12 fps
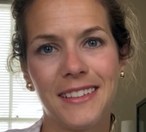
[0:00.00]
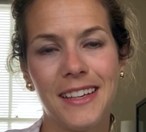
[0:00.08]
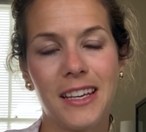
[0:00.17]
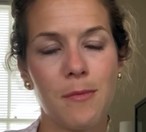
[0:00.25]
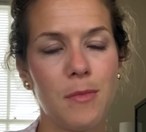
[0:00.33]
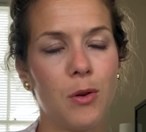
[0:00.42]
It
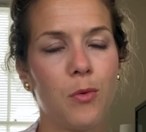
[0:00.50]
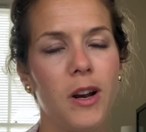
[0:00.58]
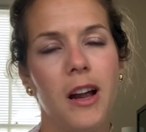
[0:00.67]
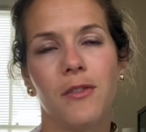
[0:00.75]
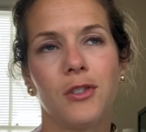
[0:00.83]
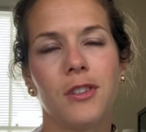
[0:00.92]
can be
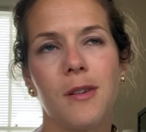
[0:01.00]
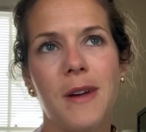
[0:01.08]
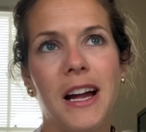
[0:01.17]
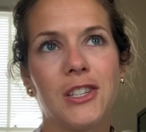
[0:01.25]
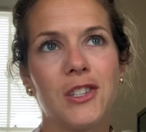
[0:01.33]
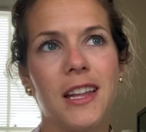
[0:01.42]
whatever.
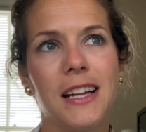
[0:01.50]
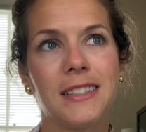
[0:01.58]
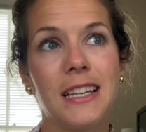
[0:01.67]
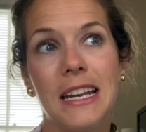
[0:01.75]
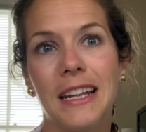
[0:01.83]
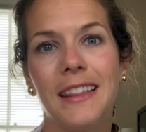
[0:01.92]
Imagine that's
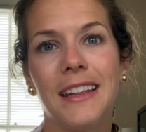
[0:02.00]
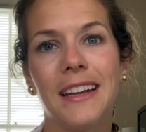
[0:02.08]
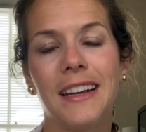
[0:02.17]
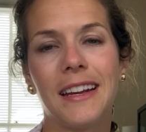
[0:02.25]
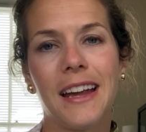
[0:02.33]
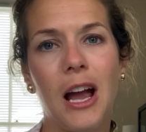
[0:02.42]

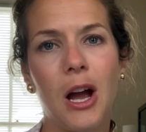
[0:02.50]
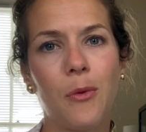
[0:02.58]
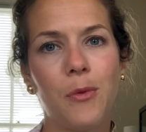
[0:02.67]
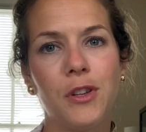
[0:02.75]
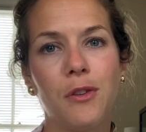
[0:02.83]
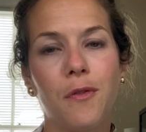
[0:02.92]
anything. How,
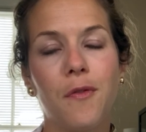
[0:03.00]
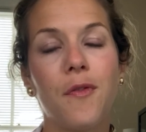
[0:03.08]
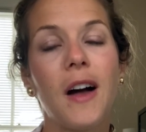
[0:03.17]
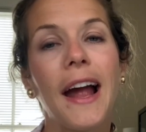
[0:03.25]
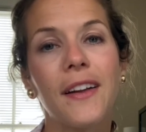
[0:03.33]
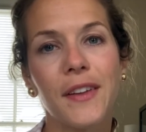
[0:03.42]
when you
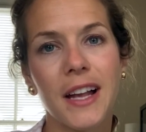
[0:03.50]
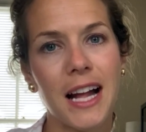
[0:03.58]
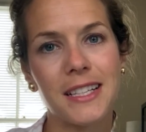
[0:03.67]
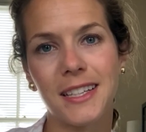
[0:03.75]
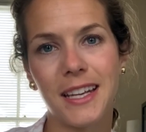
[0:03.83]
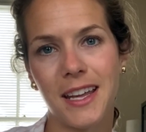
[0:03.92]
finally
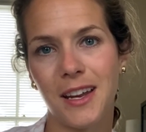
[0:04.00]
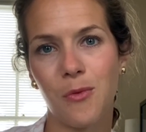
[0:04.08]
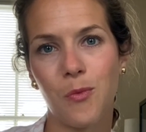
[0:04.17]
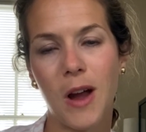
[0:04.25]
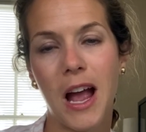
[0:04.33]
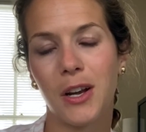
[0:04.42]
got to get
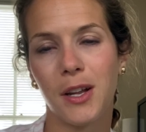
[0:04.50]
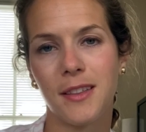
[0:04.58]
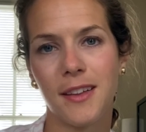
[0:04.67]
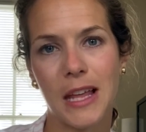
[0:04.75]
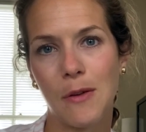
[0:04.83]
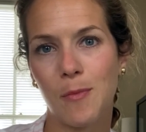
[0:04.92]
it, how do you
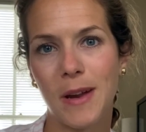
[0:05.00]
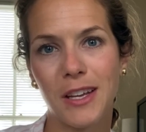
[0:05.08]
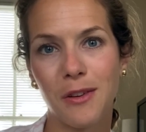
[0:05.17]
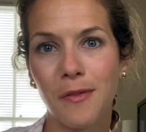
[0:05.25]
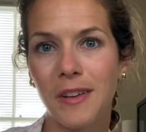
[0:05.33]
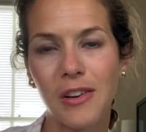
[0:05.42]
think that would make
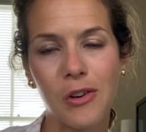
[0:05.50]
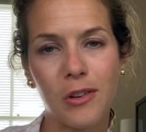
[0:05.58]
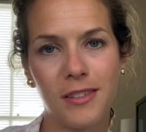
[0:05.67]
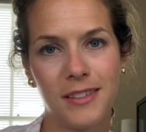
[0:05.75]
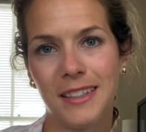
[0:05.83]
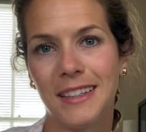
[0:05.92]
you feel?